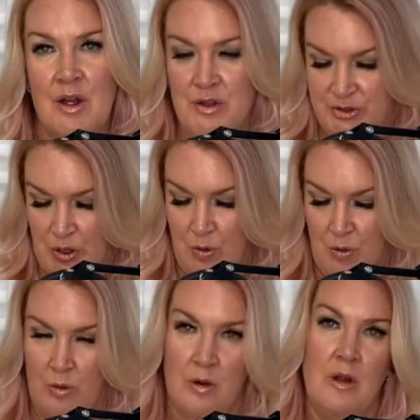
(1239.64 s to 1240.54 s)

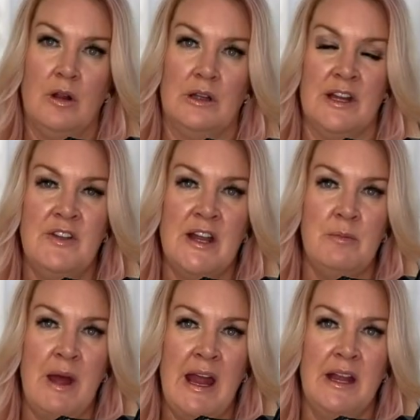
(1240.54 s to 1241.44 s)
So alleviating
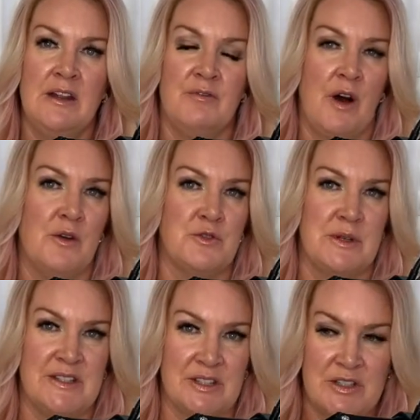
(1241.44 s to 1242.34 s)
pain involves
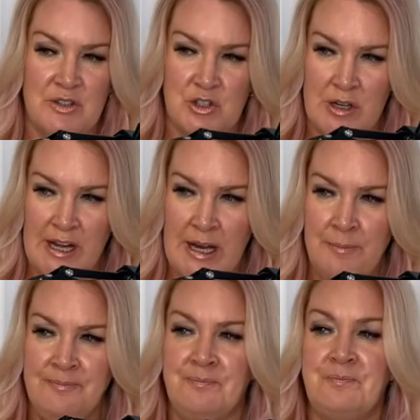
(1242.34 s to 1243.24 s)
resistance
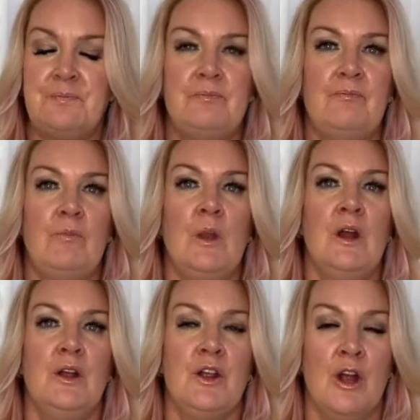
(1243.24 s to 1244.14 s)
training,
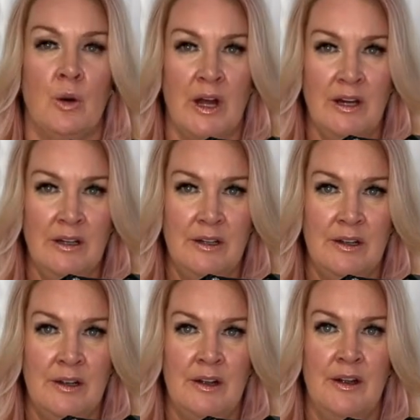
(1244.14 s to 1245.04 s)
yoga,
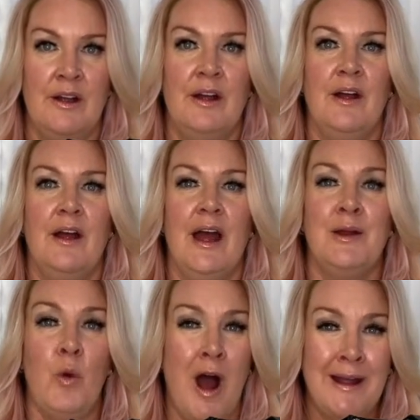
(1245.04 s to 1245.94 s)

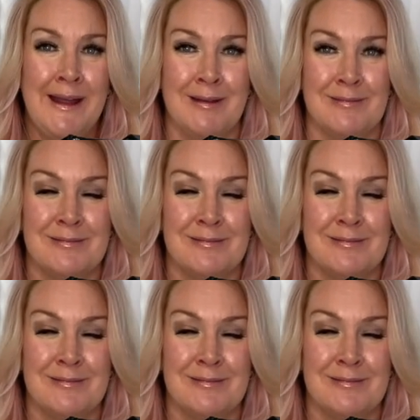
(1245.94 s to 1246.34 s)
and walking.